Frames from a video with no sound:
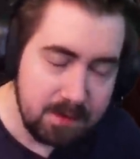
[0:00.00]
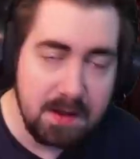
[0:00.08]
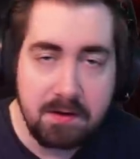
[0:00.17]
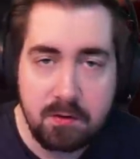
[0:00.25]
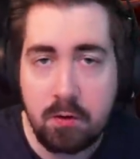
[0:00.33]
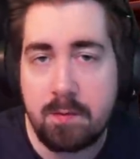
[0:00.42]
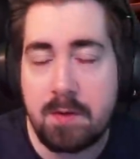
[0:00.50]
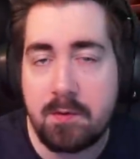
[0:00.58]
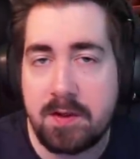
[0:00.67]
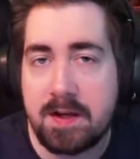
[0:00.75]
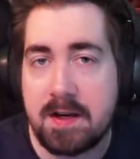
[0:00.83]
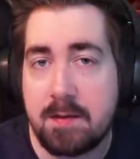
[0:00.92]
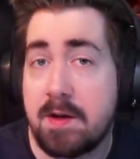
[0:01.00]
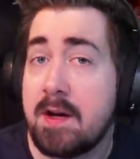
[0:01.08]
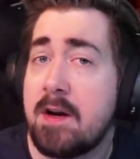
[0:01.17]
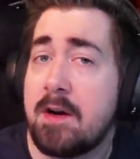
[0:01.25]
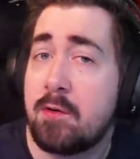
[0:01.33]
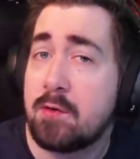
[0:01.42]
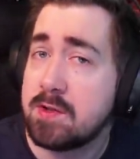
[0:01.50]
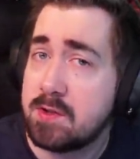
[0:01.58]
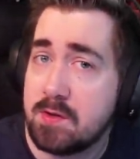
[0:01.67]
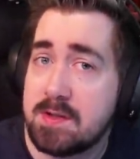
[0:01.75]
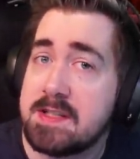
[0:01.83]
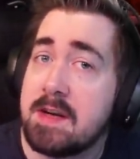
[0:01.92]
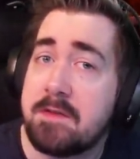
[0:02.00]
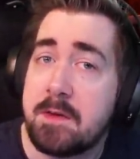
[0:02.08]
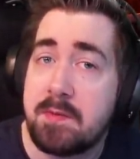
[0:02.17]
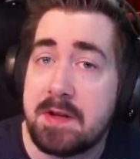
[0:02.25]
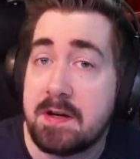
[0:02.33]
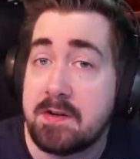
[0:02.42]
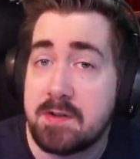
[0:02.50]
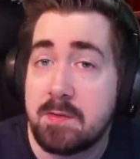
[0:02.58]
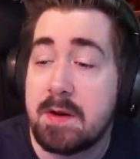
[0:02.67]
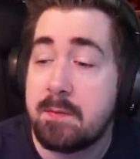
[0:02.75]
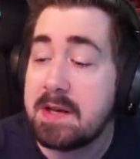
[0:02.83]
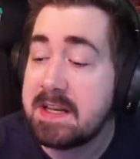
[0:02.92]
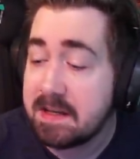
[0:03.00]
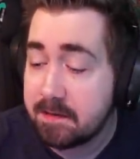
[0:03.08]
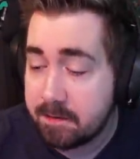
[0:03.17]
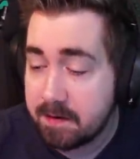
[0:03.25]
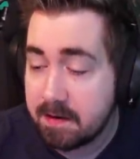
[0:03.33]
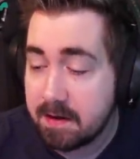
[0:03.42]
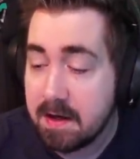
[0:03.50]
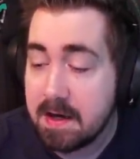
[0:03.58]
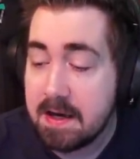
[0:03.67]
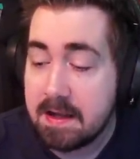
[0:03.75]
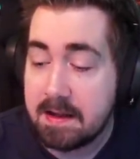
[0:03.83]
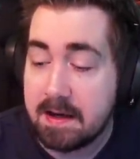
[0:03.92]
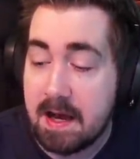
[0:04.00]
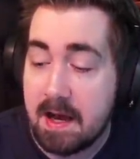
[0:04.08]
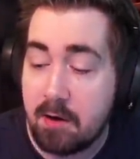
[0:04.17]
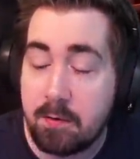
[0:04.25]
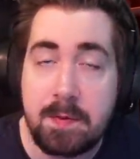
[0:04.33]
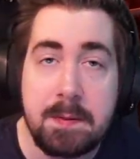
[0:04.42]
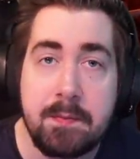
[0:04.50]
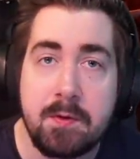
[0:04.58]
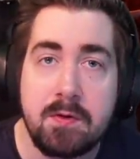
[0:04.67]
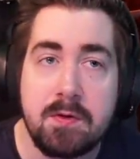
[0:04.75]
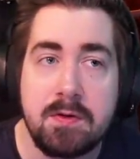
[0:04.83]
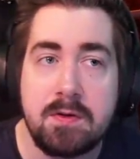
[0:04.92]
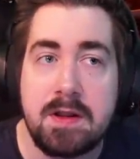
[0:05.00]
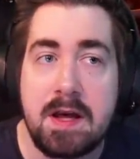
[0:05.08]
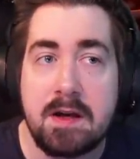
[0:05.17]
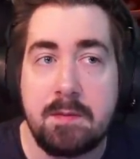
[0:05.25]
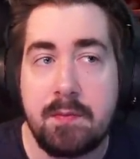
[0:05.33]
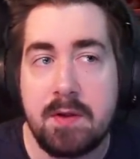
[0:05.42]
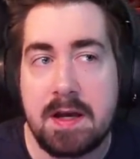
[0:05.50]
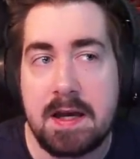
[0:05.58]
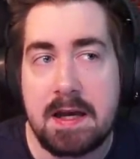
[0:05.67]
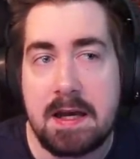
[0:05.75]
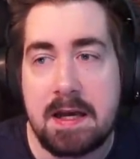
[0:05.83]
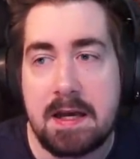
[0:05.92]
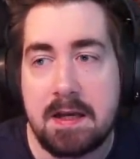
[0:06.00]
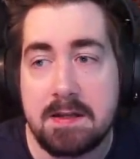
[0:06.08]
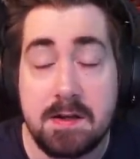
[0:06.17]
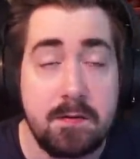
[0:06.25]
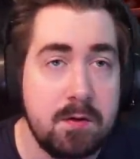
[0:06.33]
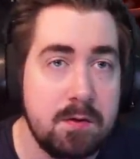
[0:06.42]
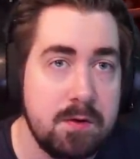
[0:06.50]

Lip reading: do remember that I am a hardcore solo cell phone player, so it might be different than how people that play softcore would